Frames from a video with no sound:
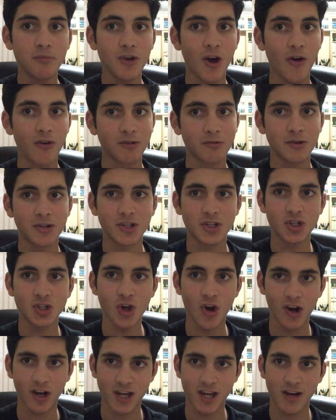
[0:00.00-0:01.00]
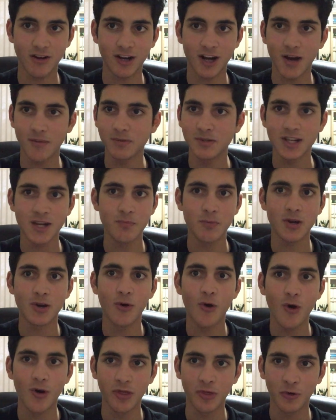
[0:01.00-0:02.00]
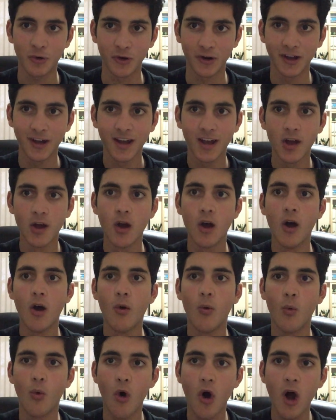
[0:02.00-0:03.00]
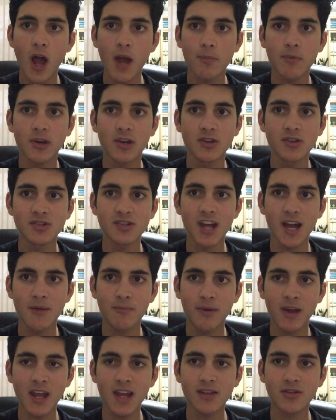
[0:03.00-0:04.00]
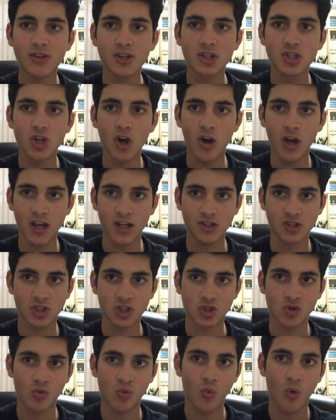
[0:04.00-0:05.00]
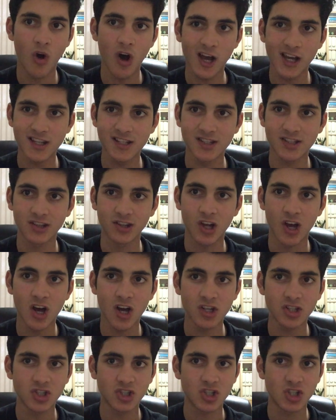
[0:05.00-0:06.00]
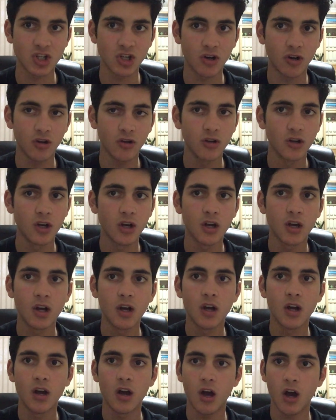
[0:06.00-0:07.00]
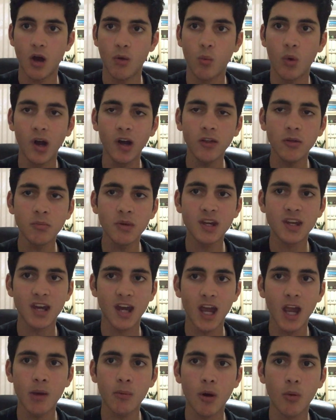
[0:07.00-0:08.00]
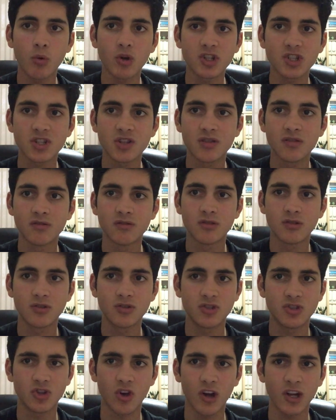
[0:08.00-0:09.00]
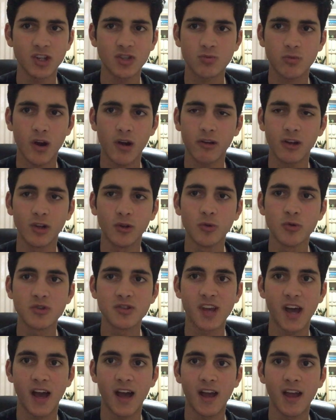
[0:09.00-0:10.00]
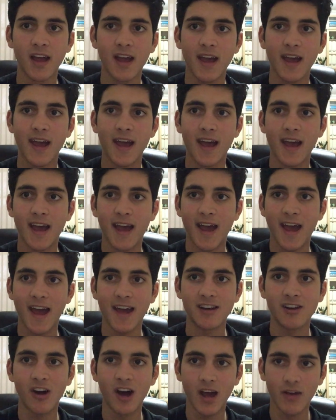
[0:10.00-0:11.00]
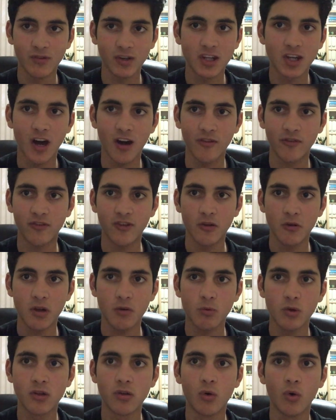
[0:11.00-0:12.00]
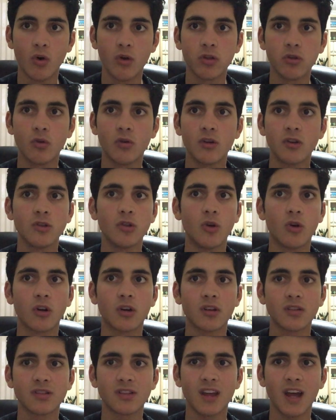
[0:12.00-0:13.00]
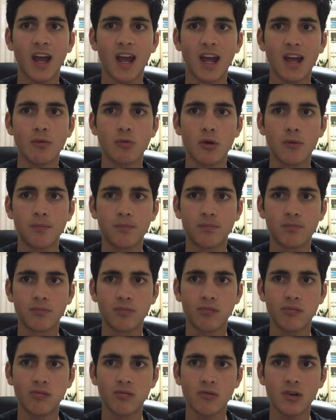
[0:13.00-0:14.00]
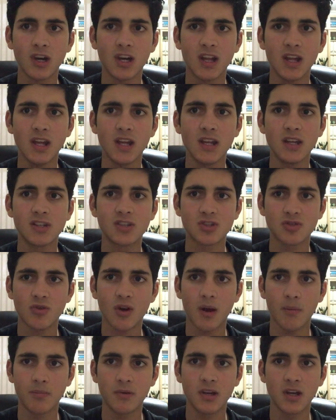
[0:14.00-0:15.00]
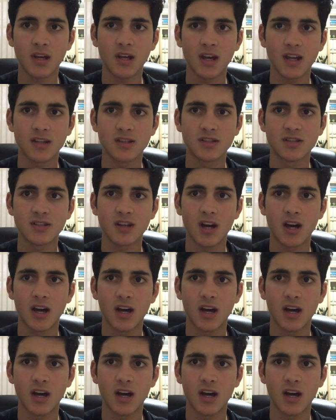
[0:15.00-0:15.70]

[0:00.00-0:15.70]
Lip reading: going with a shock here, and I'm tipping Hawthorn. Why? Because they beat the Giants twice last year. One of them in Canberra, which Giants rarely lose at. And I have a gut feeling with Hawthorn. Look, they were pretty scrappy against